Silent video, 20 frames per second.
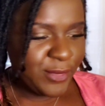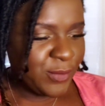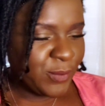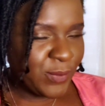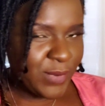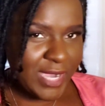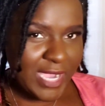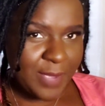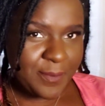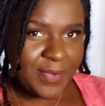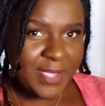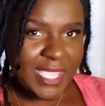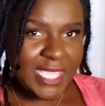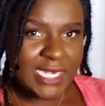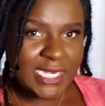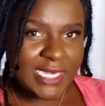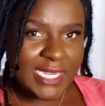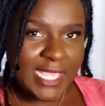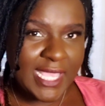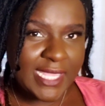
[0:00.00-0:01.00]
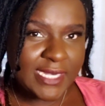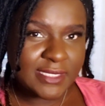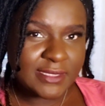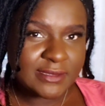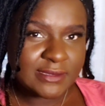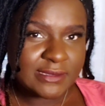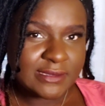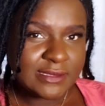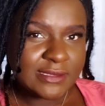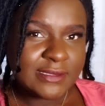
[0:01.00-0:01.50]
Wear a panty liner,
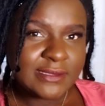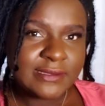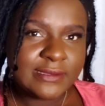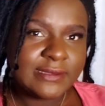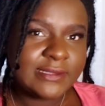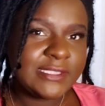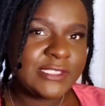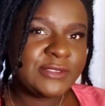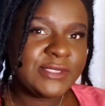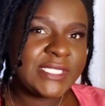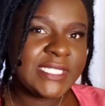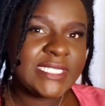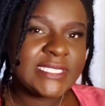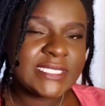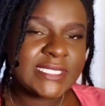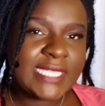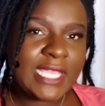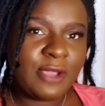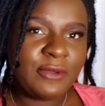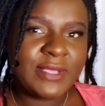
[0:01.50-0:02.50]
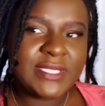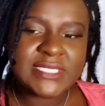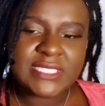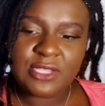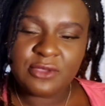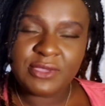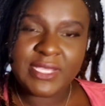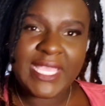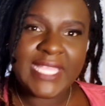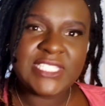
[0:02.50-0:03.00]
you're good to go. It's
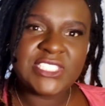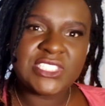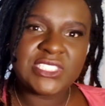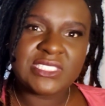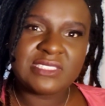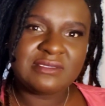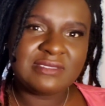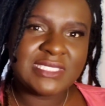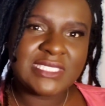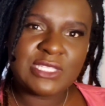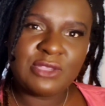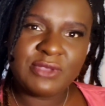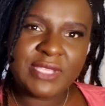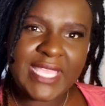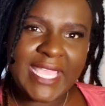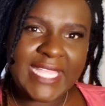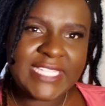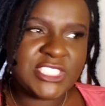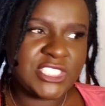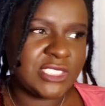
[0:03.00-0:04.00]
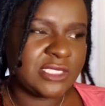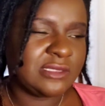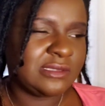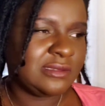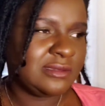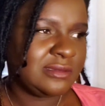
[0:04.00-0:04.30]
gonna catch it. It's gonna catch you.